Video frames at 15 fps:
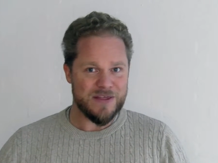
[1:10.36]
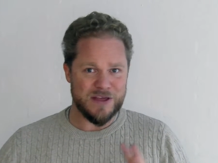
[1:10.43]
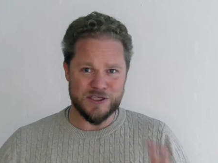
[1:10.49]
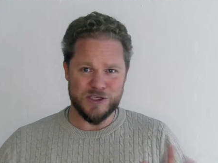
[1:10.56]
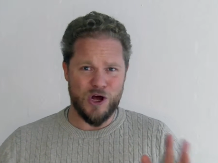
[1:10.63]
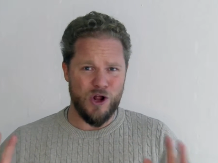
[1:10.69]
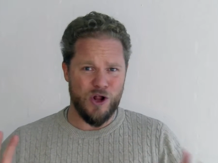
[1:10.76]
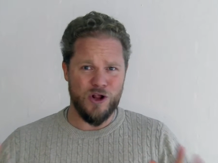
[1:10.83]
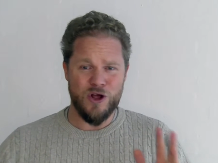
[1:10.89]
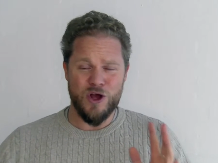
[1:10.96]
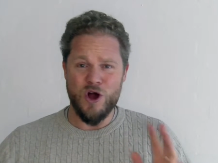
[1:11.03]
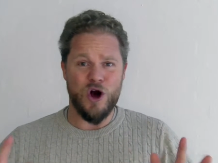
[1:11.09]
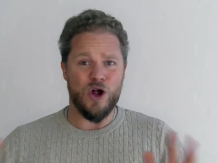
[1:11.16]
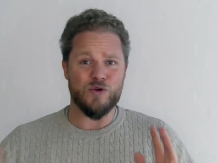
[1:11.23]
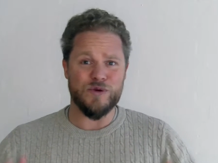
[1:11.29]
there's all
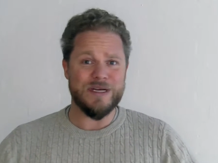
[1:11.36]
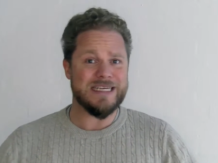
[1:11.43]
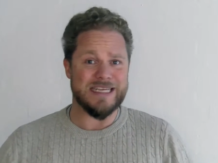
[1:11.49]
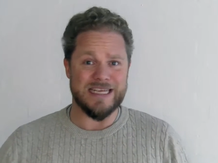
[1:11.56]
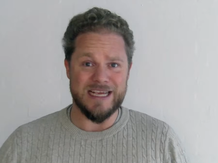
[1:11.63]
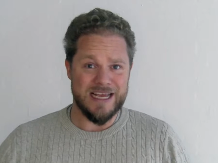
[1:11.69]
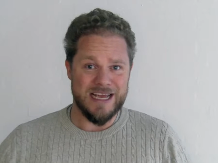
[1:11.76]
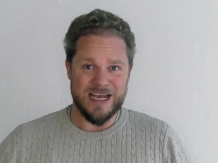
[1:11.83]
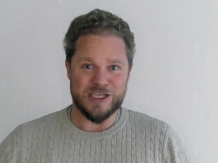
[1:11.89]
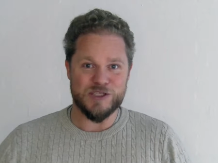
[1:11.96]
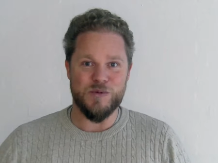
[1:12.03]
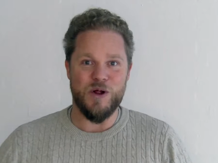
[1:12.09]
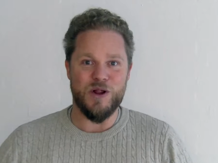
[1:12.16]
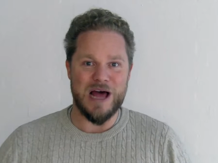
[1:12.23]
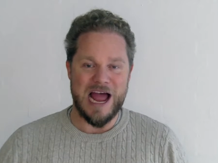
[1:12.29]
already a
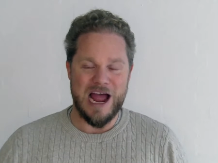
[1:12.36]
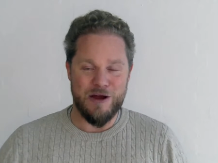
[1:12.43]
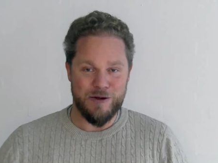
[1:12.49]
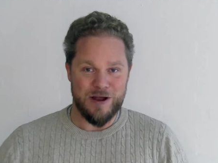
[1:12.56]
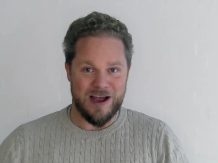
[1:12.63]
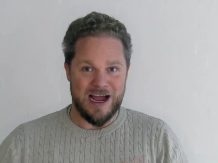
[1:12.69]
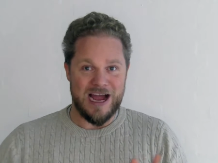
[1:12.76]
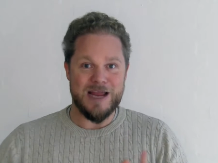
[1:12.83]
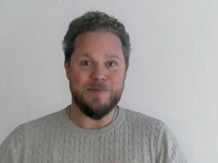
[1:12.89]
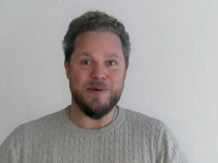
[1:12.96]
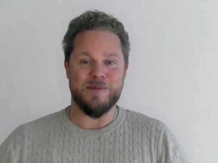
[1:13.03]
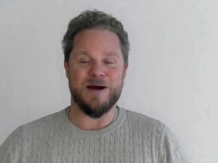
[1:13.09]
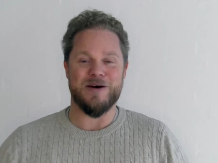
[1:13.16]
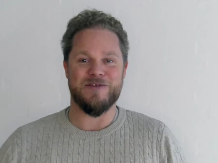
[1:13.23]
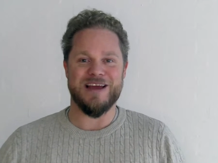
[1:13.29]
small hype
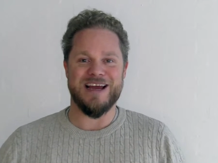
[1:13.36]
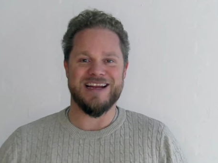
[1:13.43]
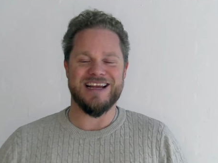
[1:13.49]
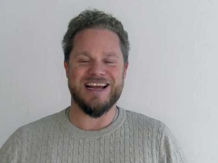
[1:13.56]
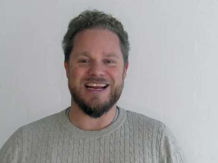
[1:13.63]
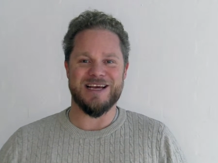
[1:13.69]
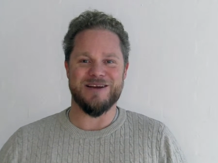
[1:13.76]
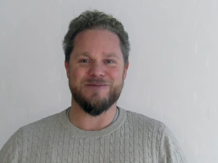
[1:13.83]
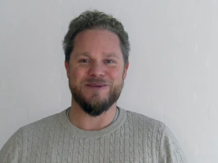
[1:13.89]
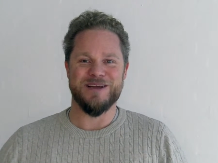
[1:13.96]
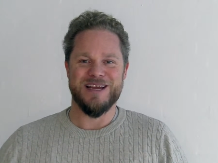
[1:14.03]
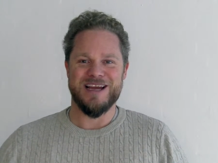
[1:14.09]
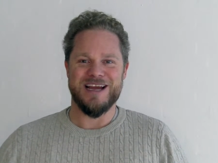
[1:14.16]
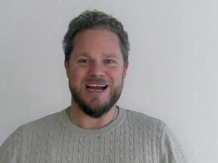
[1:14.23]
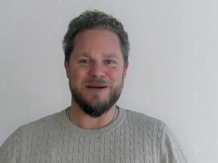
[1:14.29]
about that and I'm
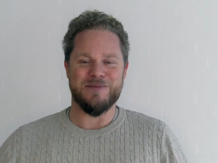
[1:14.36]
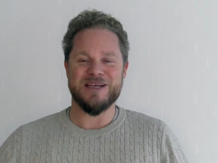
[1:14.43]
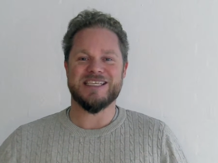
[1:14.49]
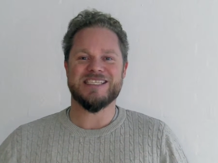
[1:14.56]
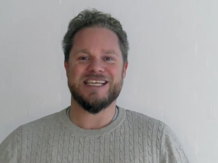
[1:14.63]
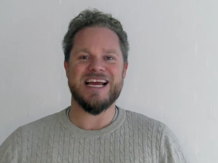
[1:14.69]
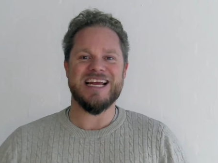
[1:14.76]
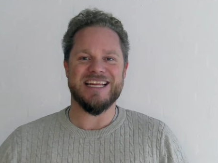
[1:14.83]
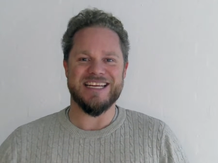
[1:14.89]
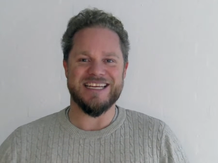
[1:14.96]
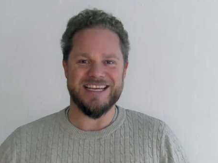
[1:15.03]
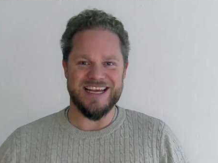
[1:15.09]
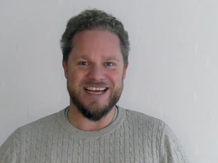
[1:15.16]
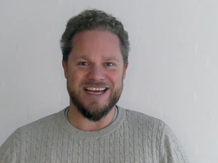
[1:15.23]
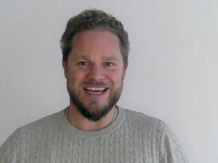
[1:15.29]
I'm excited
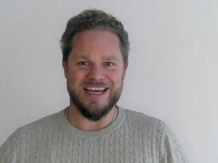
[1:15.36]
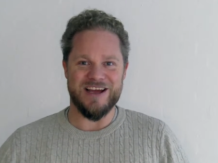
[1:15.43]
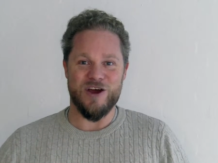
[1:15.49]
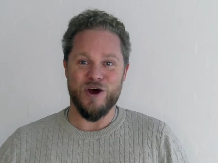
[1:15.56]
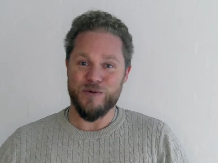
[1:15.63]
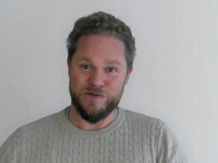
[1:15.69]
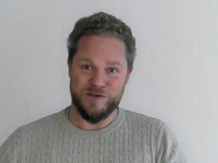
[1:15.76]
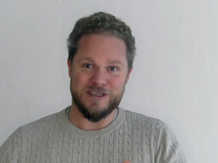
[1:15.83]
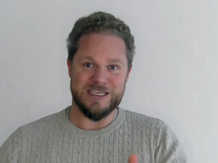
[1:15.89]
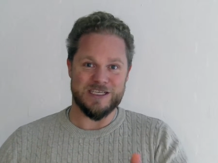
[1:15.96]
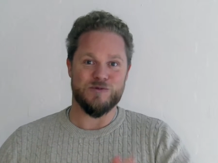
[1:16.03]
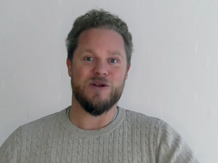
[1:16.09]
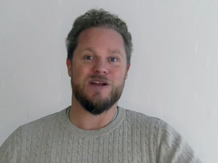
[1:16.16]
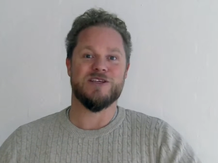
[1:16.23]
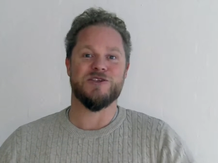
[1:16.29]
uh, hopefully as
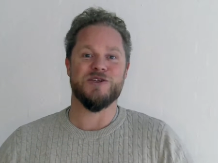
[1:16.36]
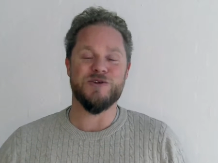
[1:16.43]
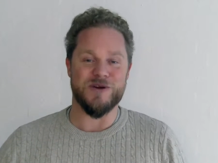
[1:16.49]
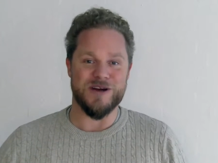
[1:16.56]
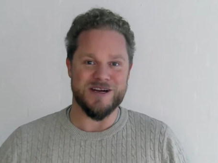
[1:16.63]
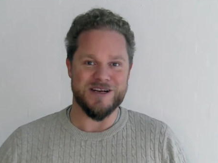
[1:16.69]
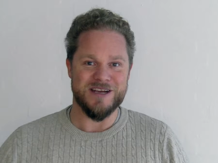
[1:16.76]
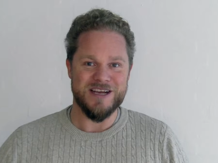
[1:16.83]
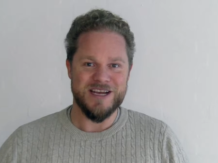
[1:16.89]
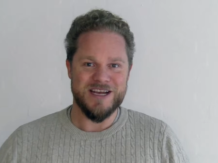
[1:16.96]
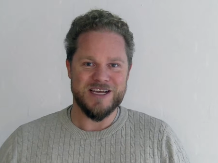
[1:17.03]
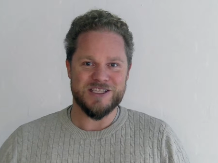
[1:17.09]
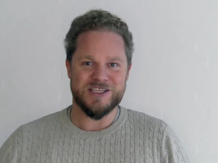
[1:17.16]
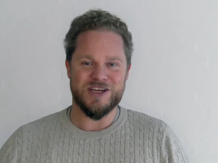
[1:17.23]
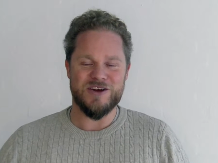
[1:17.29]
well as you are
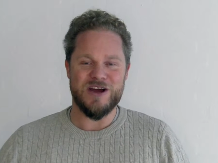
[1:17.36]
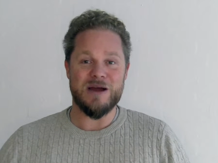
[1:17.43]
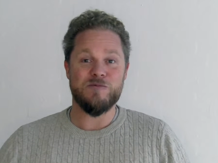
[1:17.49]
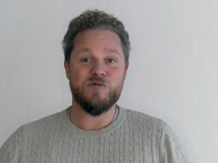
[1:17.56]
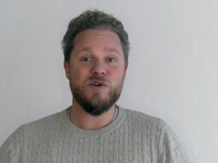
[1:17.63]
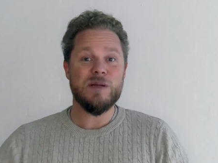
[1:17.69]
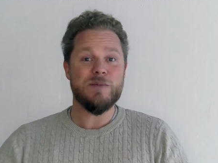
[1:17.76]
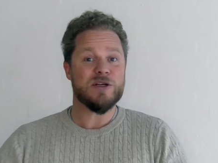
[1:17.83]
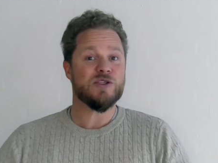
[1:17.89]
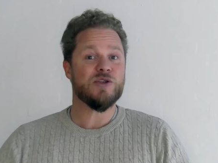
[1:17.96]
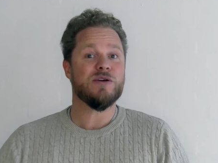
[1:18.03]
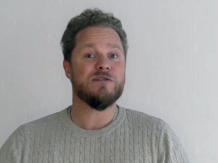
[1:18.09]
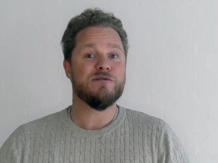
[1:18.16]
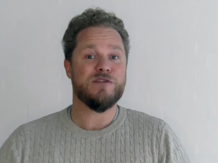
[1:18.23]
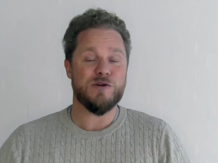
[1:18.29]
so I'm really much
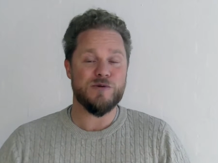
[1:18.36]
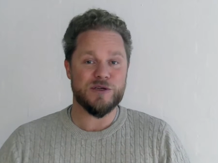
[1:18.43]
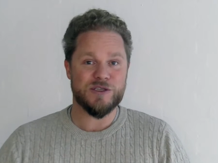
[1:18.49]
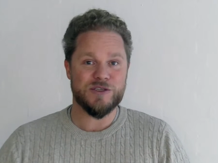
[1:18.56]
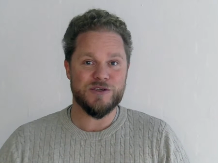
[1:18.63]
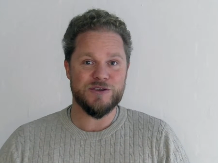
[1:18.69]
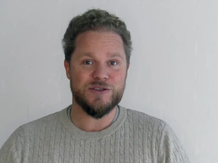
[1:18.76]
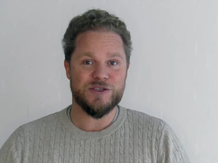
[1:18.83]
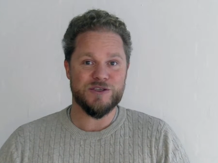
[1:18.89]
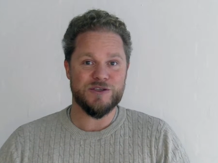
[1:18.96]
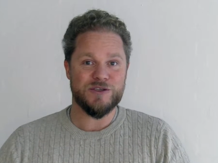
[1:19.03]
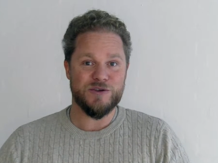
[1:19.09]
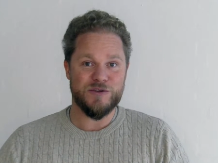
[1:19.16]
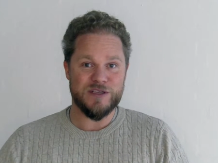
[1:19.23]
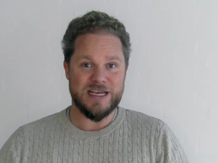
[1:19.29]
looking forward to to
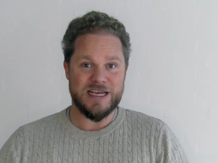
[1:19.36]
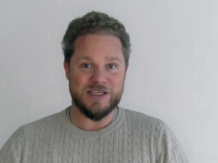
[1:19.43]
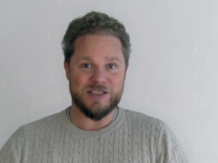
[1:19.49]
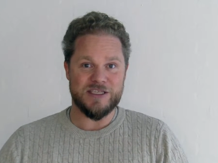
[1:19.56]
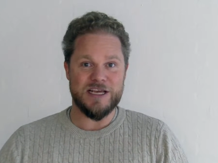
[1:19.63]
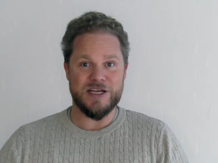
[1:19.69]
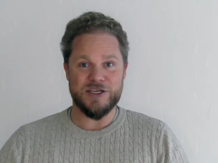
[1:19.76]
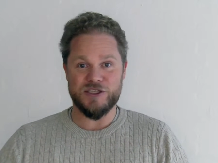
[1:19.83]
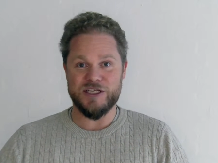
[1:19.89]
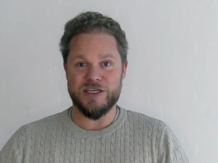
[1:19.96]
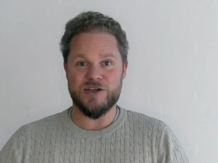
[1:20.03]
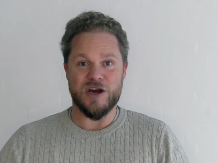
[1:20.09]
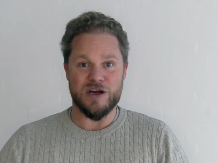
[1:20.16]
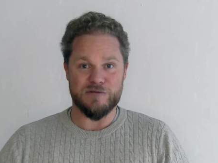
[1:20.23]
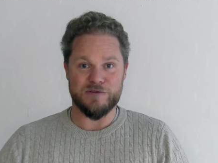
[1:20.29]
do the ACHE
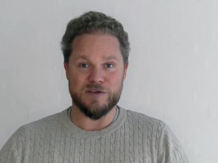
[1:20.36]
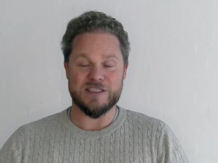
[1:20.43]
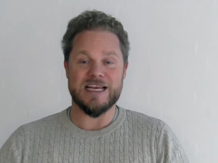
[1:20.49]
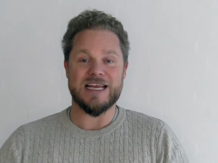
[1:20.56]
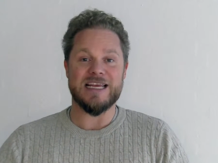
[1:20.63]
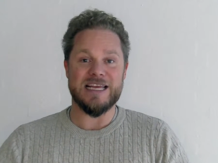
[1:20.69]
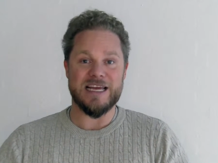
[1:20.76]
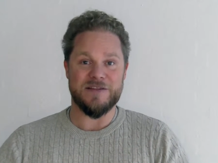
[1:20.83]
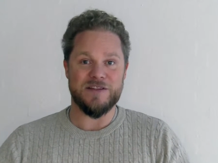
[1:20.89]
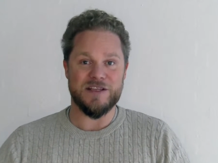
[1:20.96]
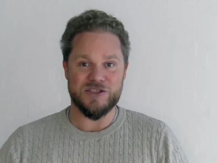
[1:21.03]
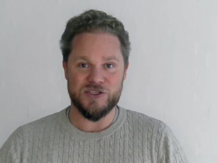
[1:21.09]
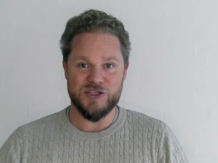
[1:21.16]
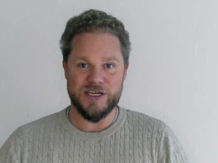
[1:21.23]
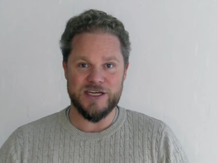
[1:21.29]
conference again
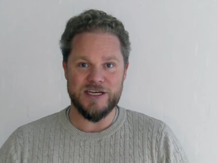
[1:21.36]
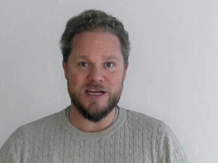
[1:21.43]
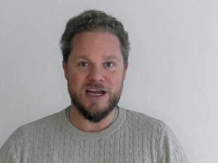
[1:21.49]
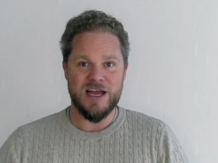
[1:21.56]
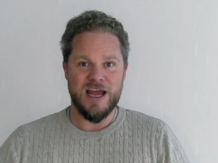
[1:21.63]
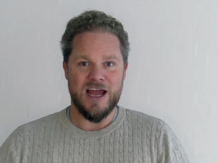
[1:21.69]
this year